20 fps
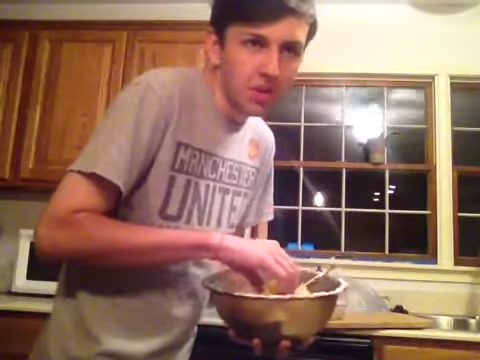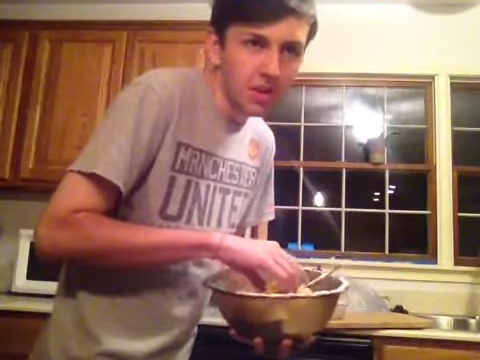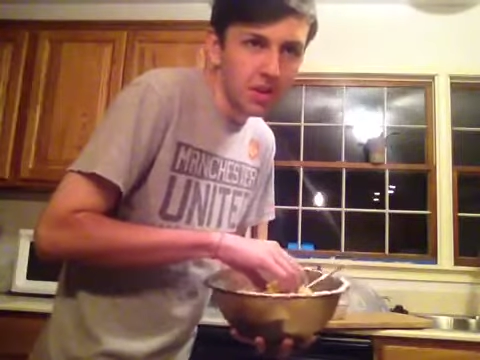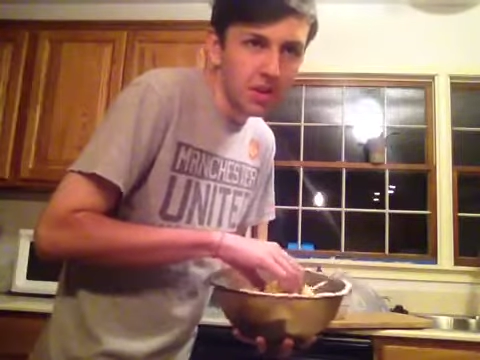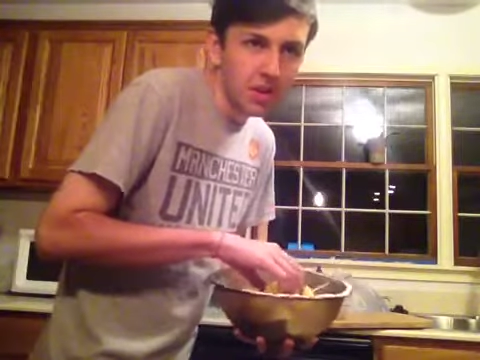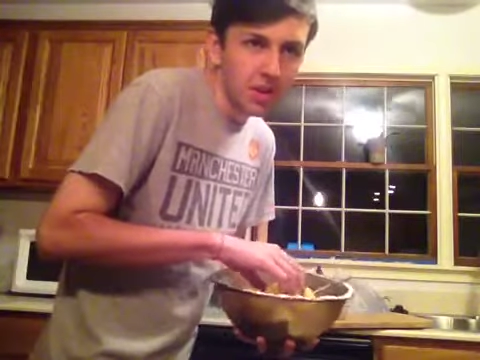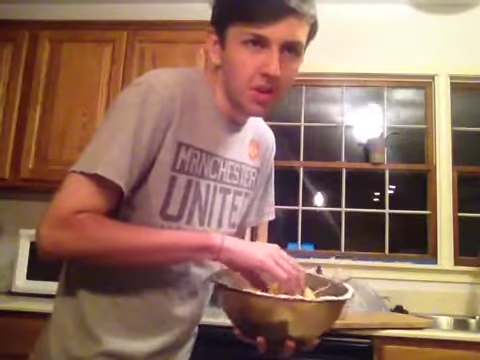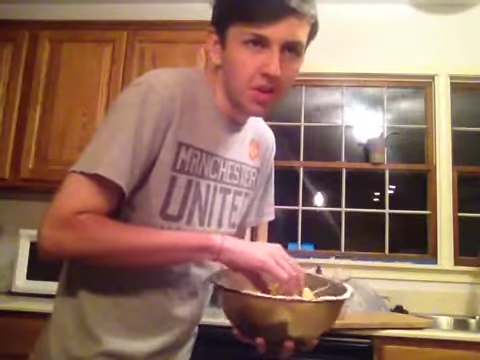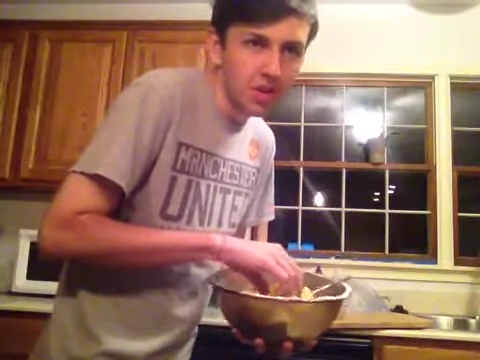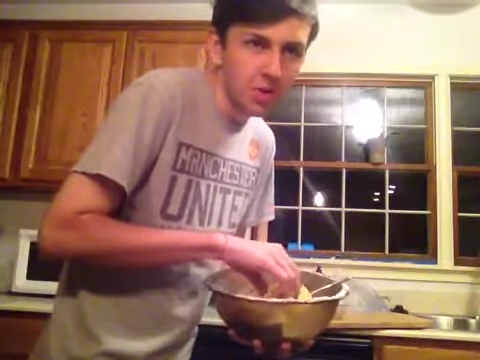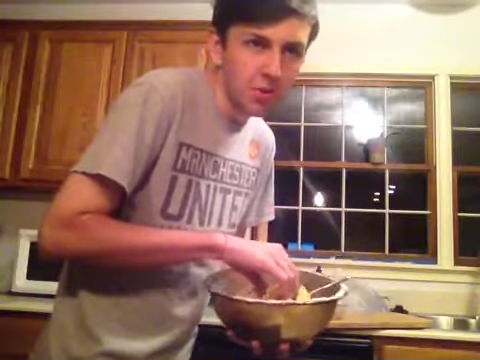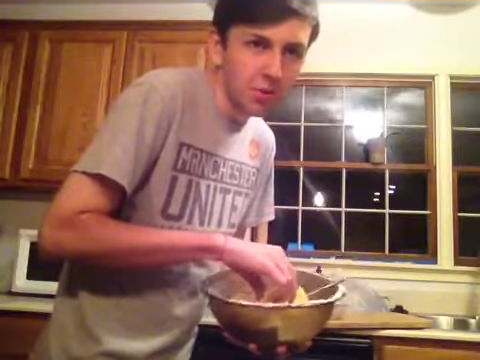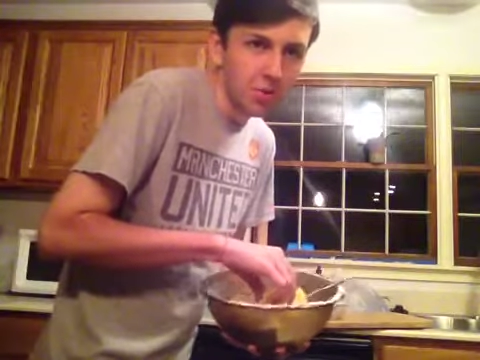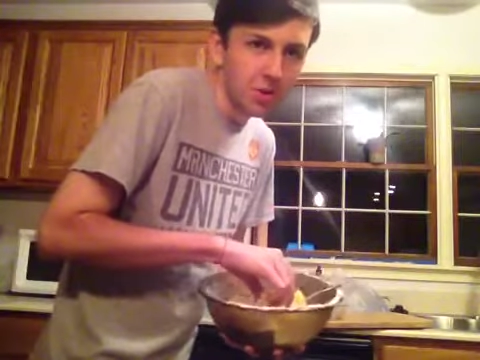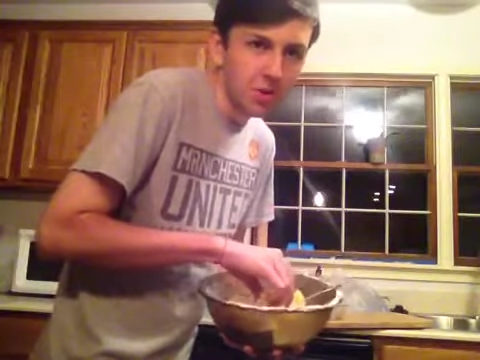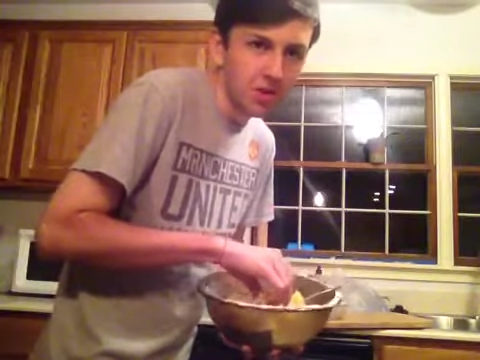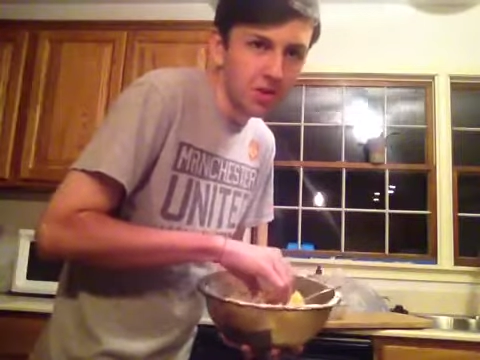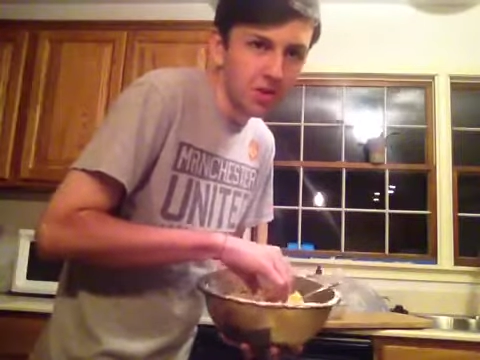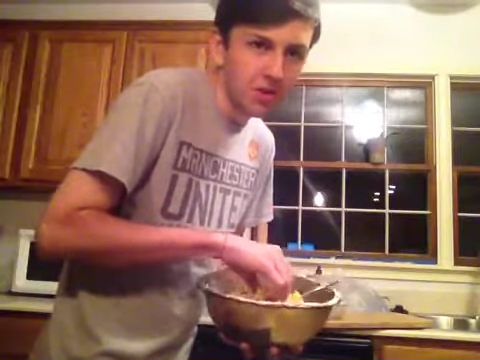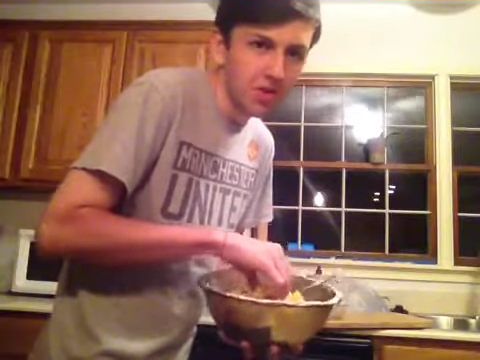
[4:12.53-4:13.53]
inch
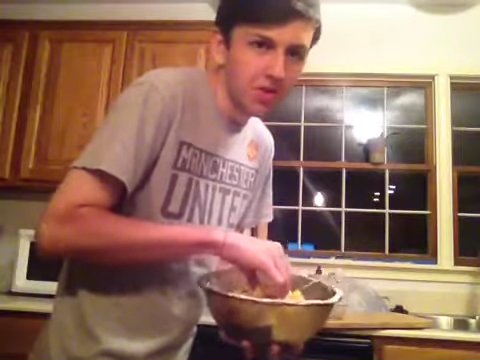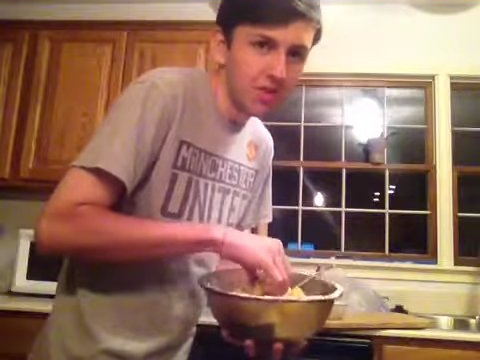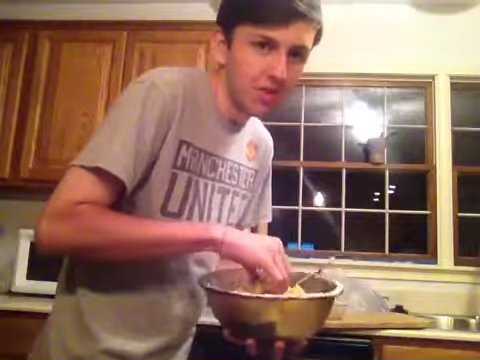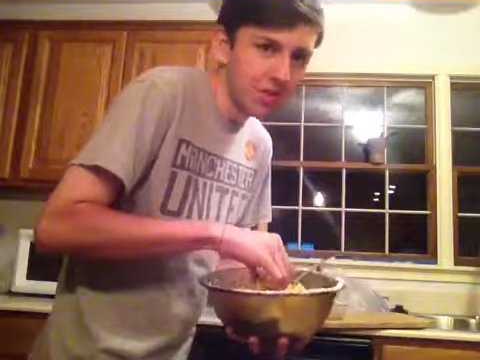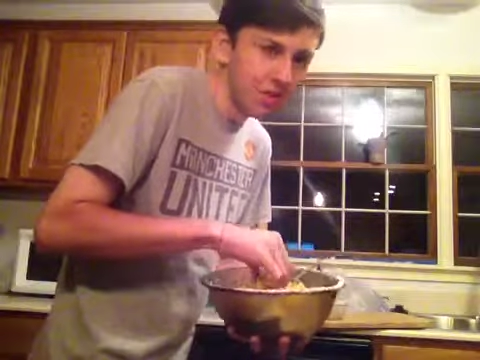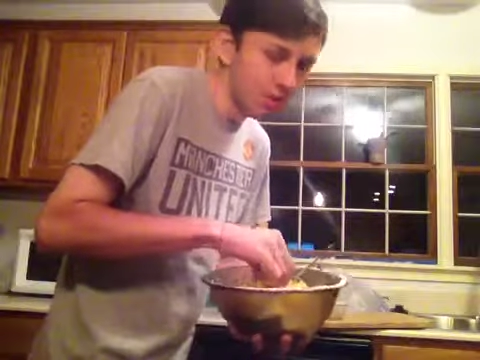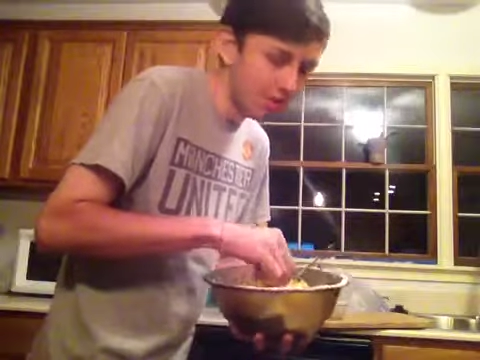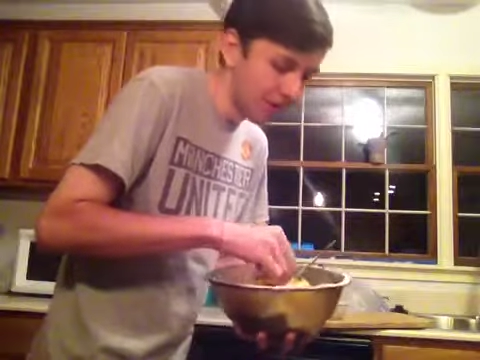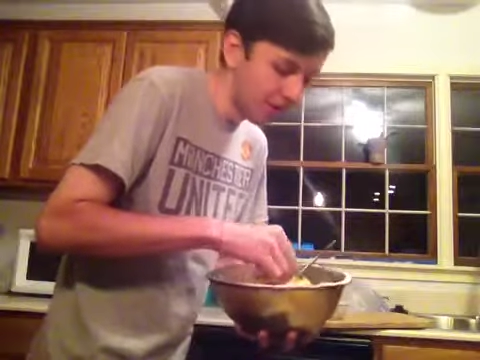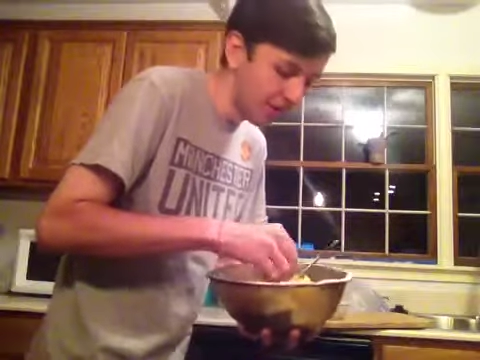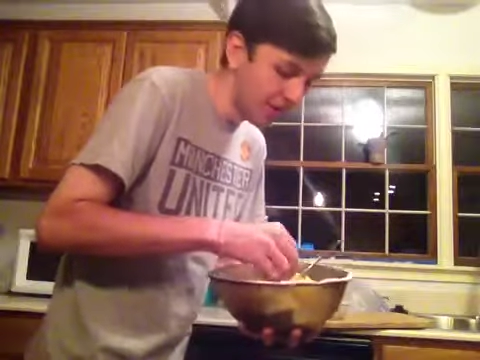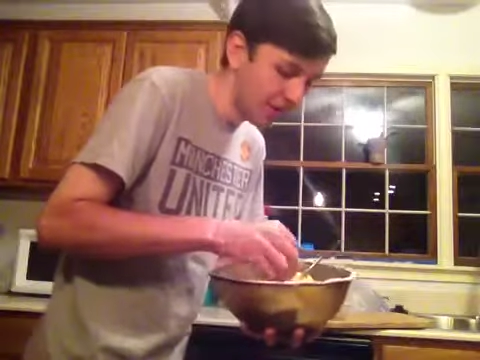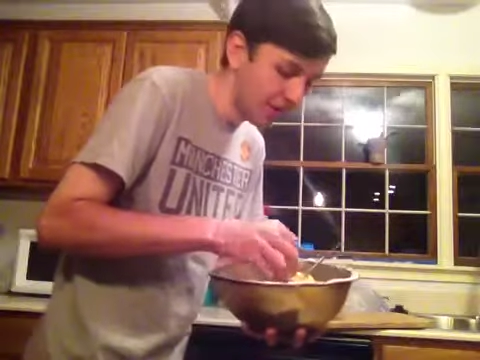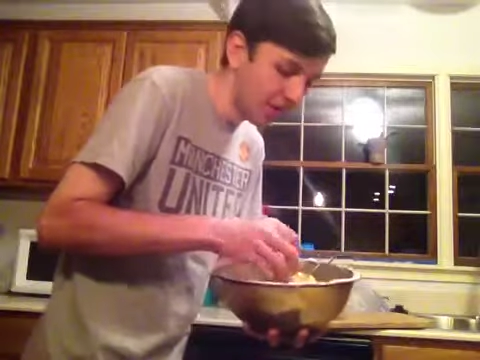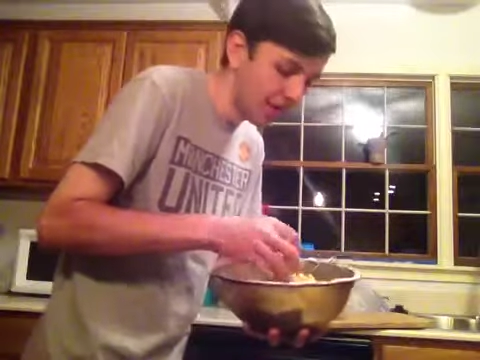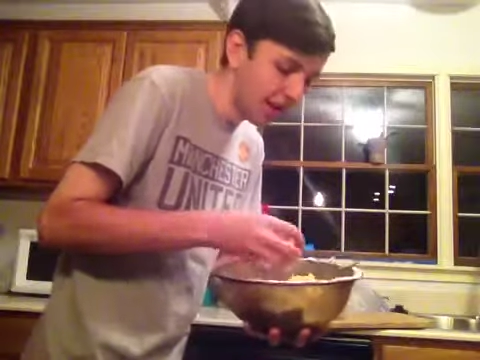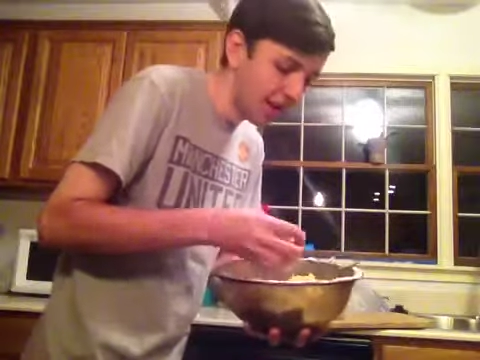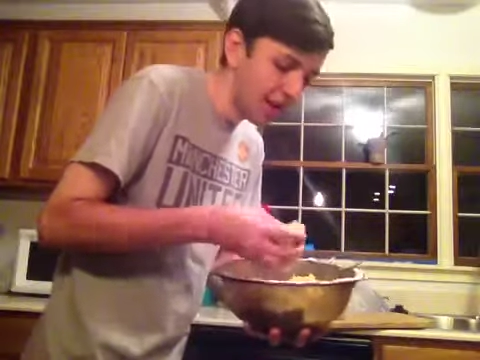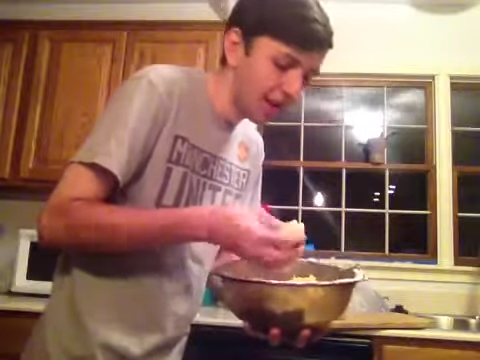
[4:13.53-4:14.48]
balls. Really,